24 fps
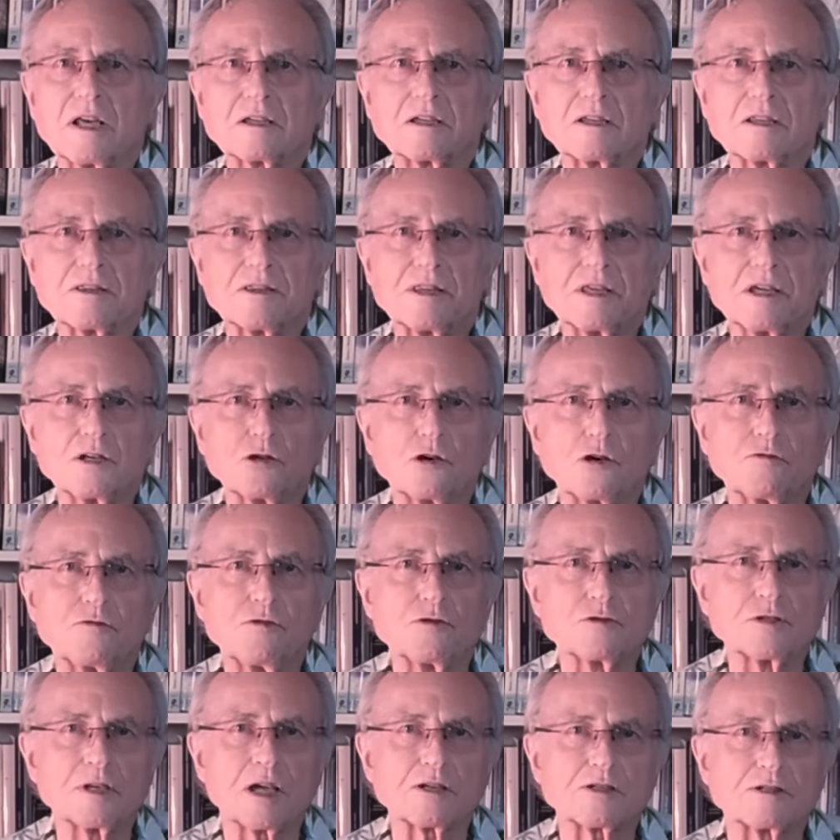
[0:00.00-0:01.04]
can think of
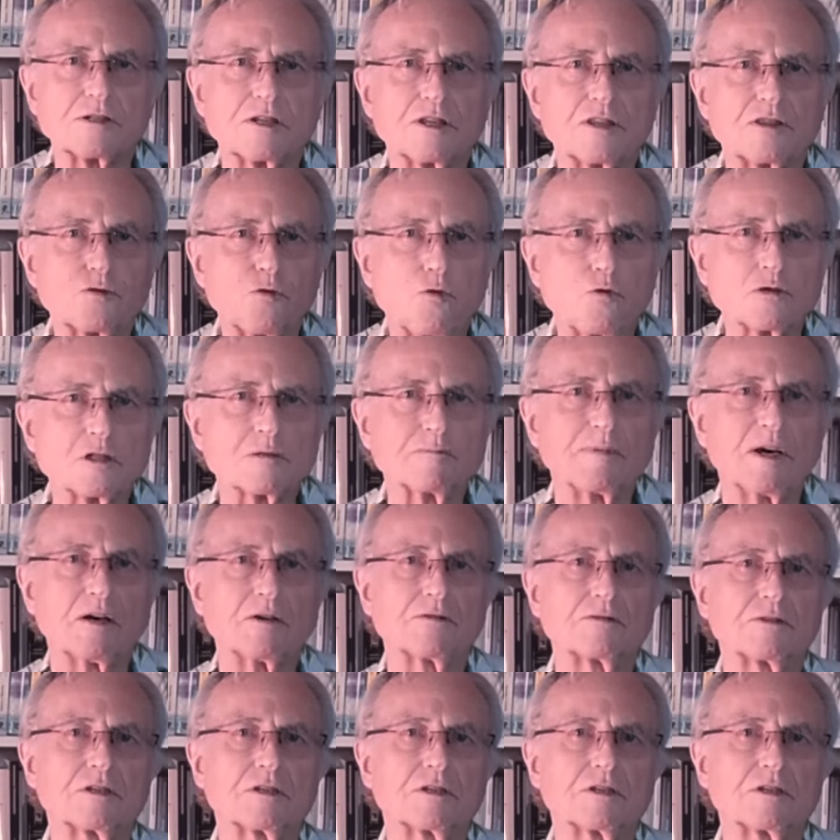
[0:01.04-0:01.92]
who's actually thought about